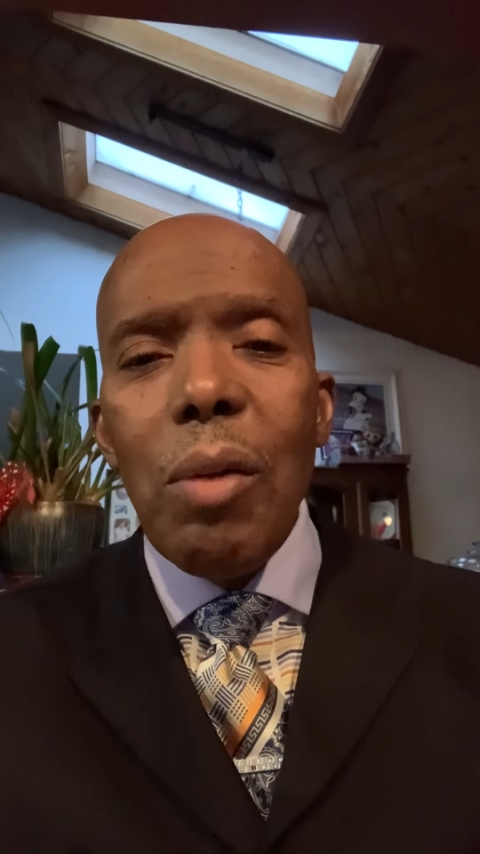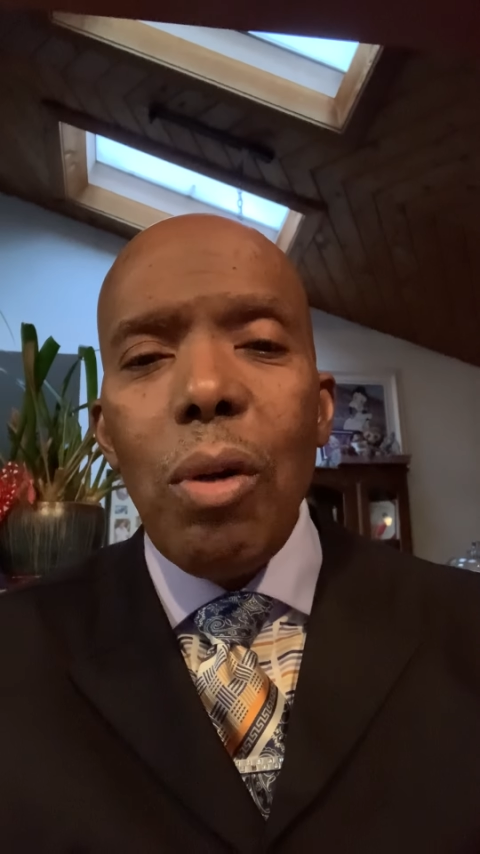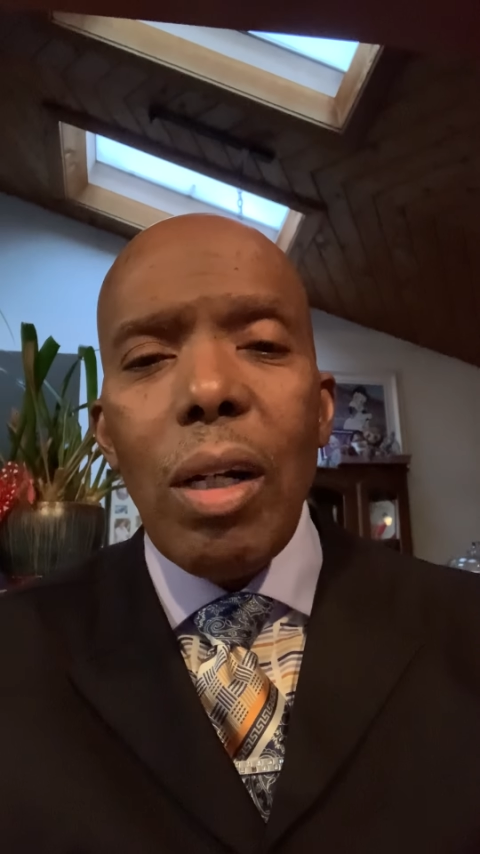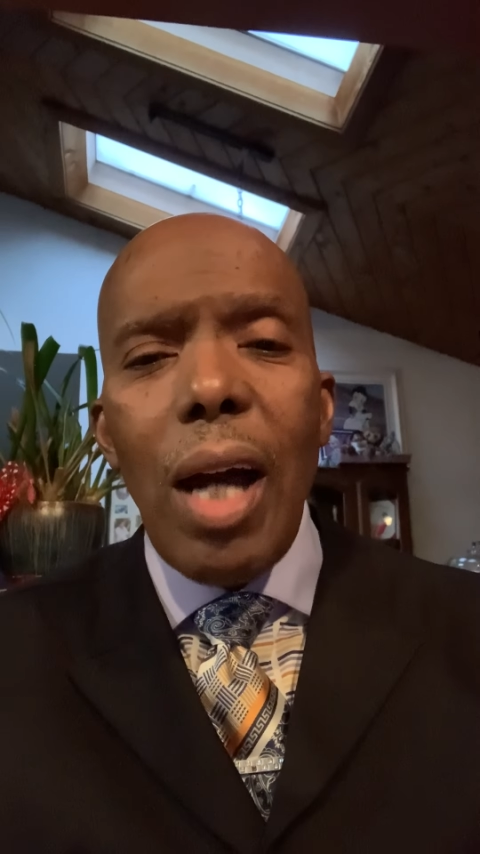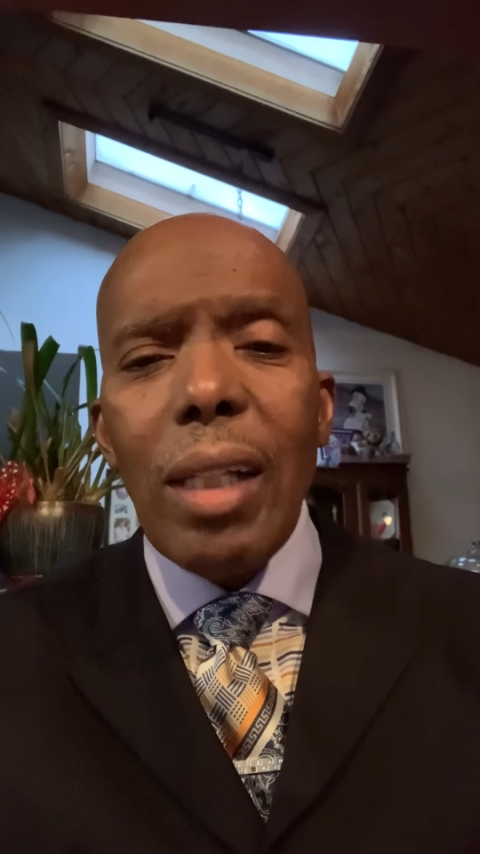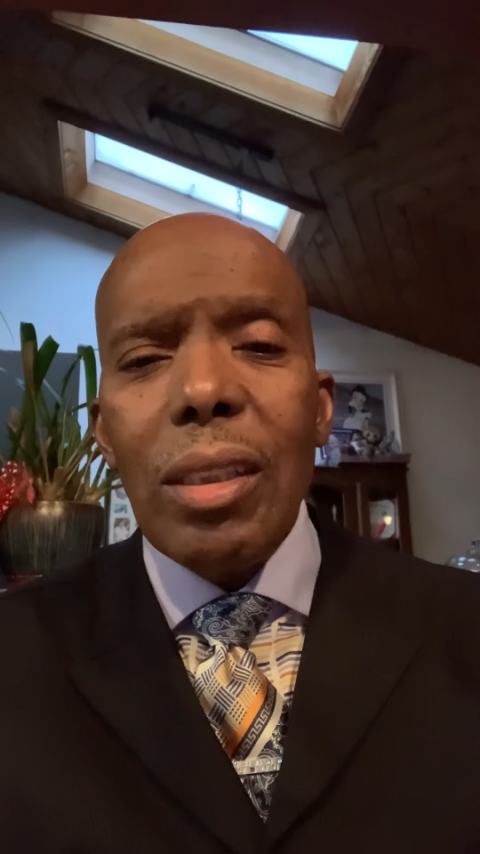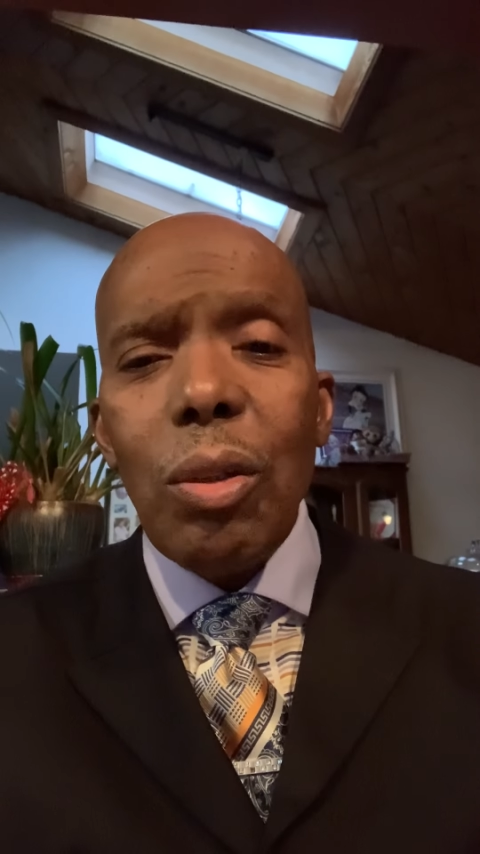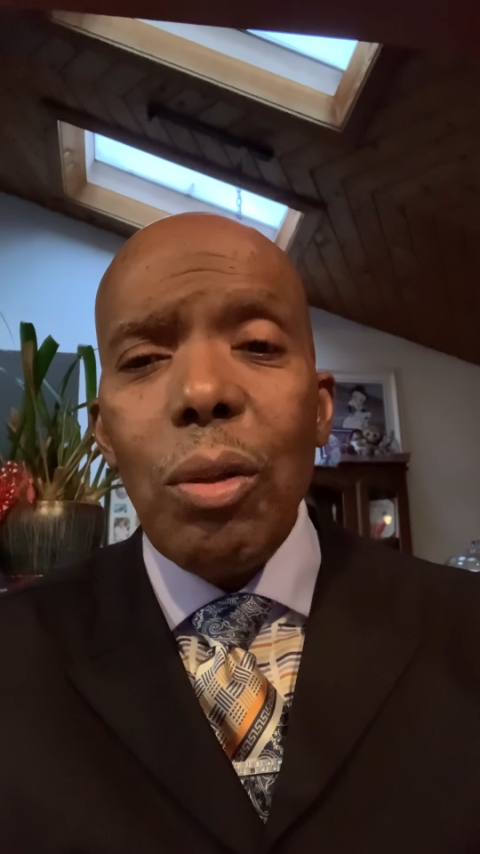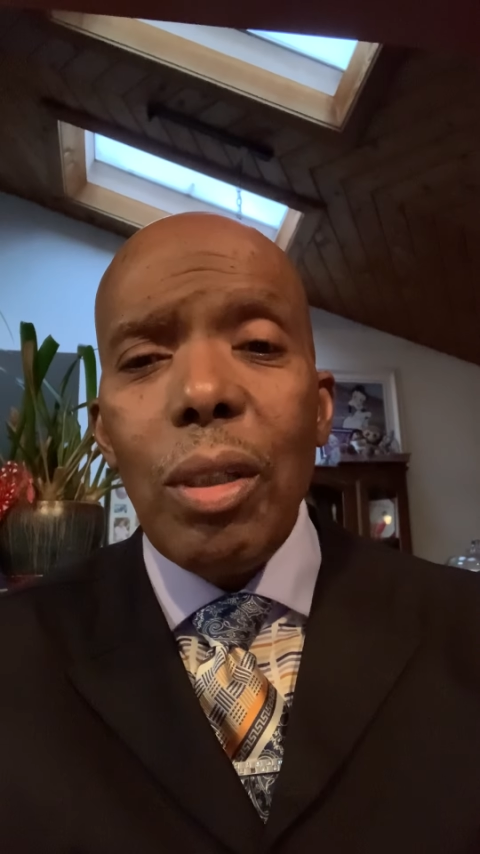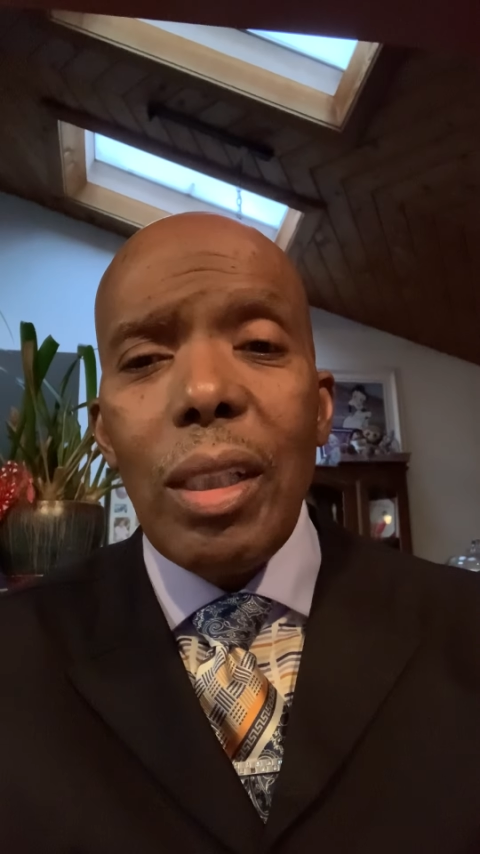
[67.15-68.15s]
Well, God is
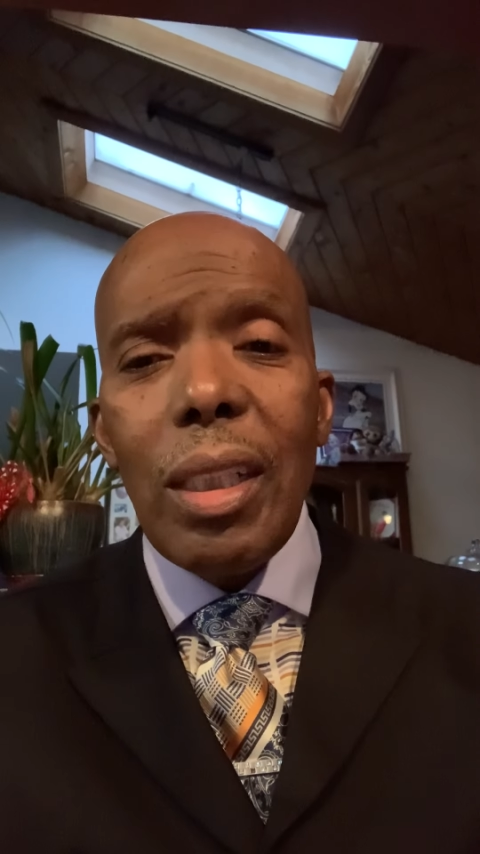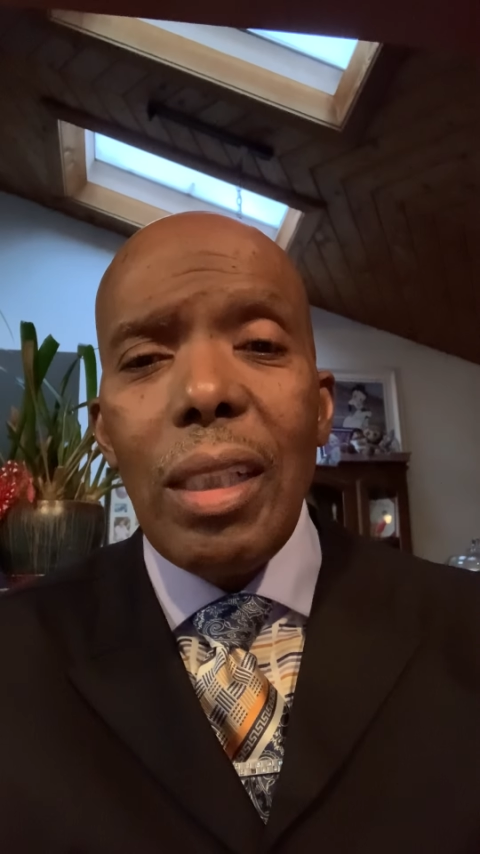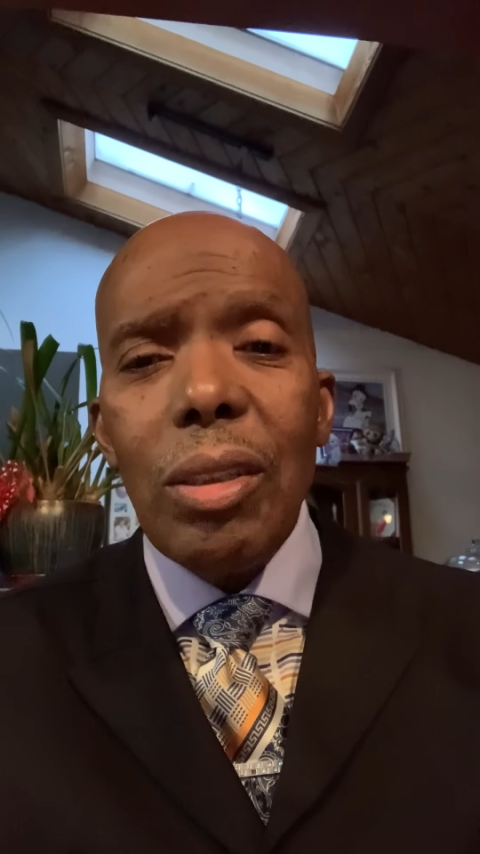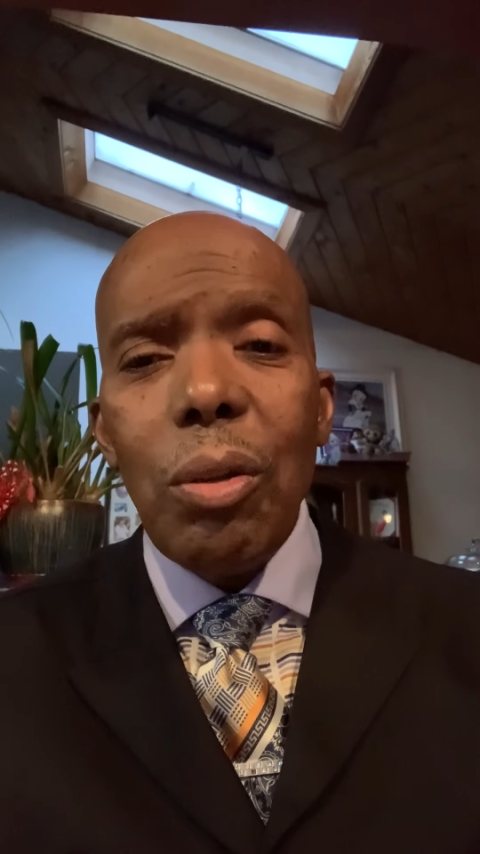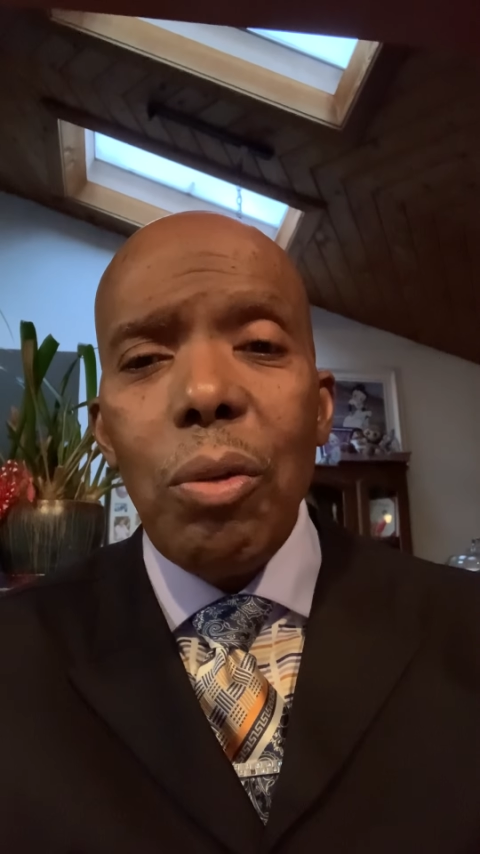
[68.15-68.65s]
so good and he's so